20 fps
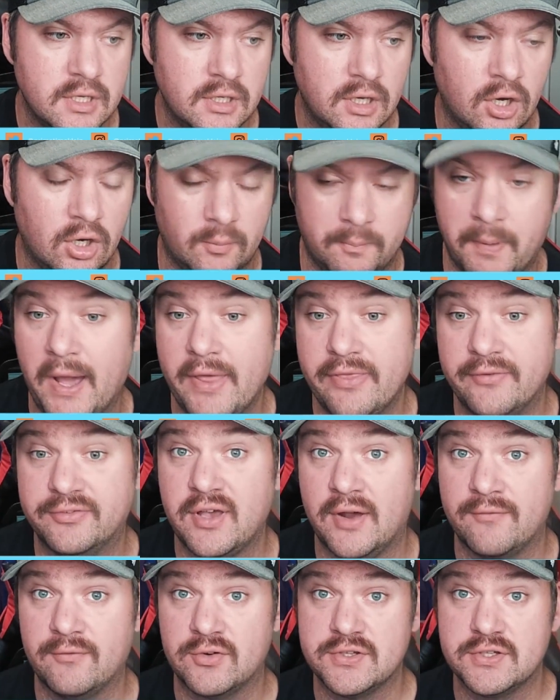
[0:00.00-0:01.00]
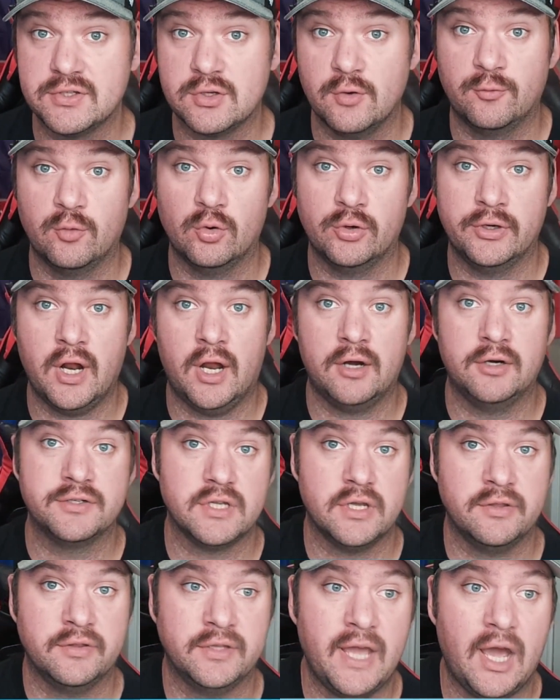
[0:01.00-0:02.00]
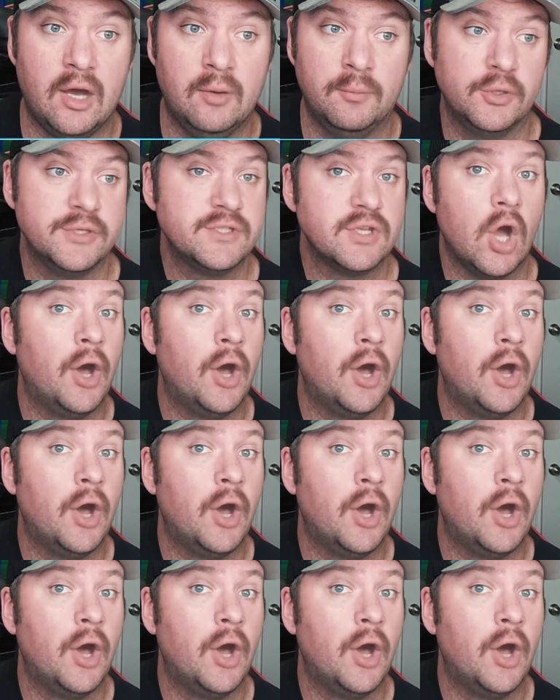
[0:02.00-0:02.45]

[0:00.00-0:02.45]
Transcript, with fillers: or by the San Francisco forty-niners of the Cowboys.